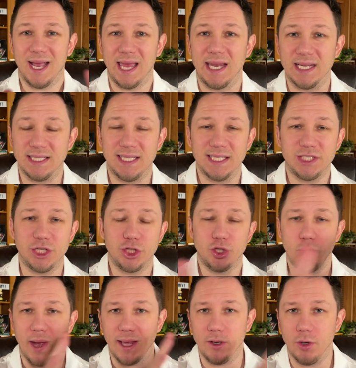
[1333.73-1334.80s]
In addition
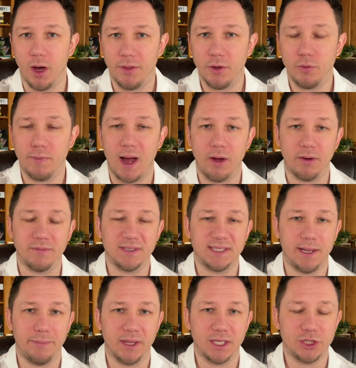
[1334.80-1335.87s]
to another round of
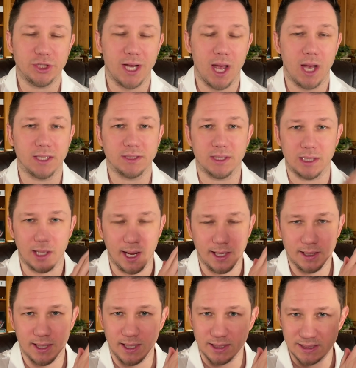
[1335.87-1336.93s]
stimulus checks,
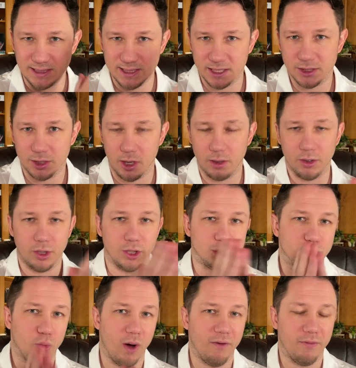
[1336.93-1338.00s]
likely $600 to
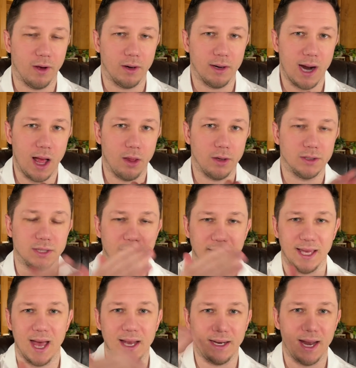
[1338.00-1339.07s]
$1,200
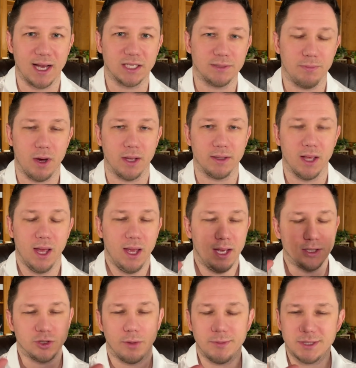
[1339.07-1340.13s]
again next month.
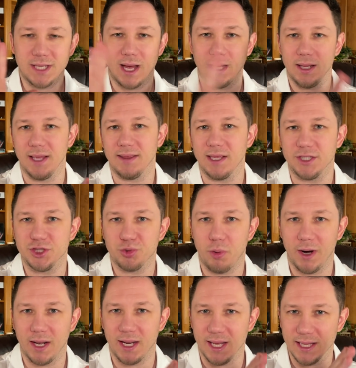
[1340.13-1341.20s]
It's almost kind of like they just
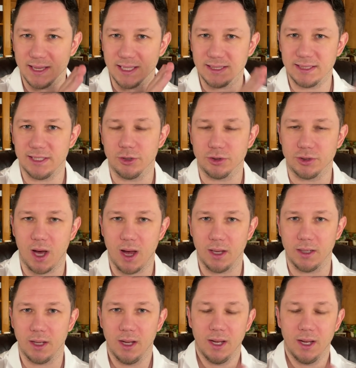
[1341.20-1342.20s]
wanted to get this deal done,